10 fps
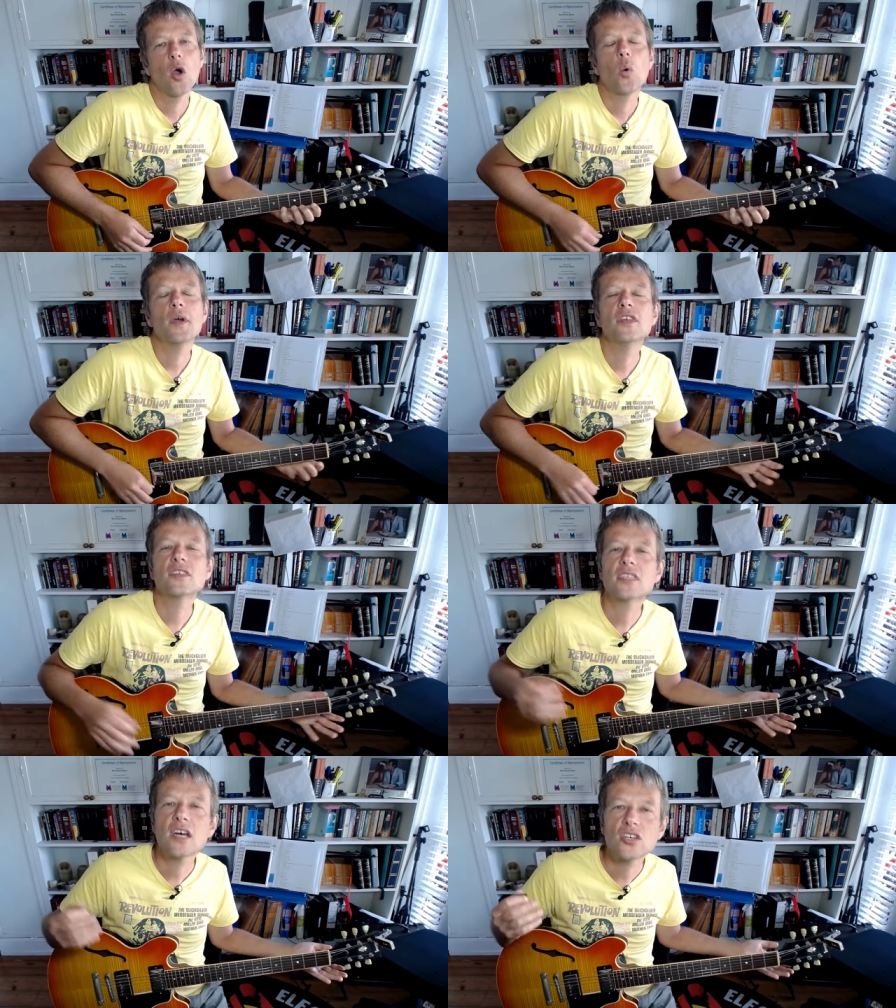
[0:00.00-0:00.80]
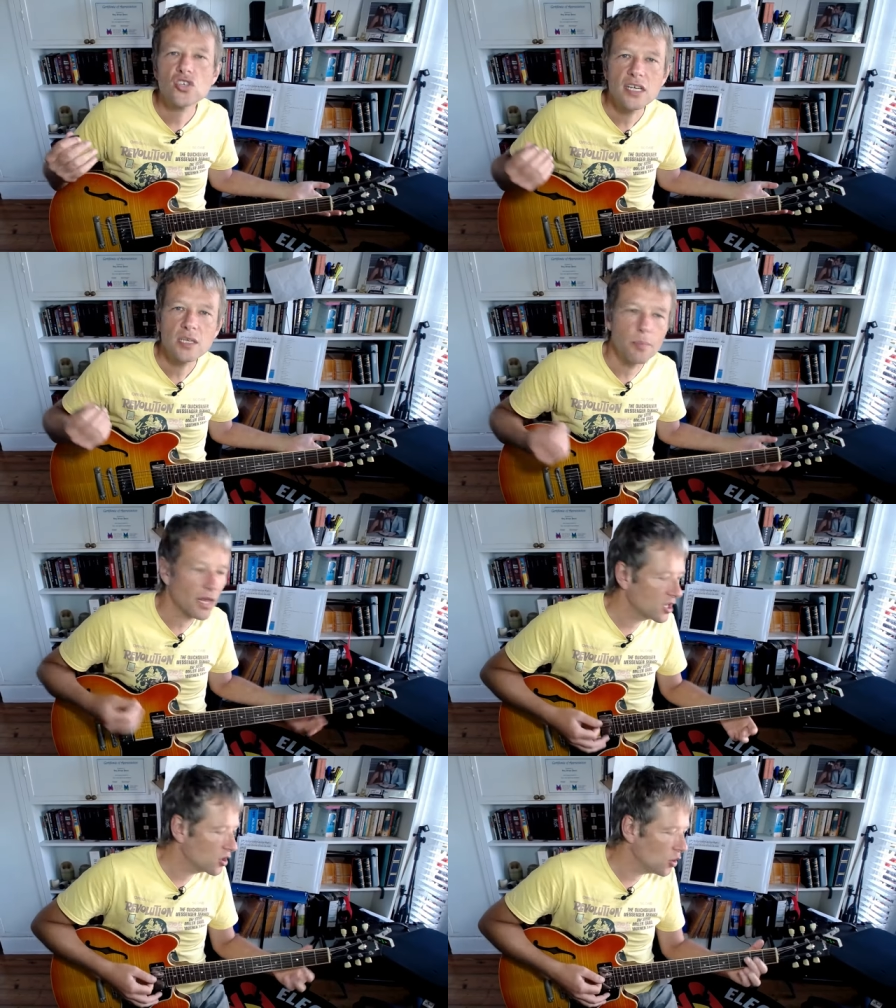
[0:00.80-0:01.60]
When you start trying to
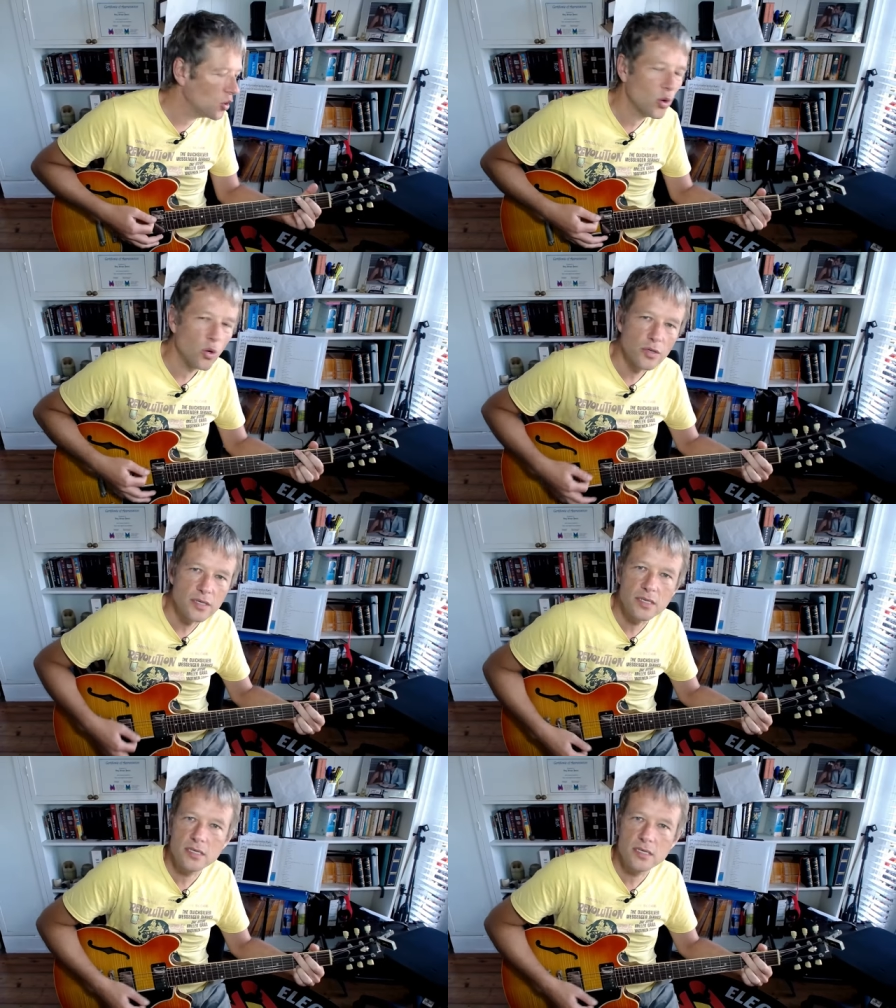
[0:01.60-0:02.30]
play chords,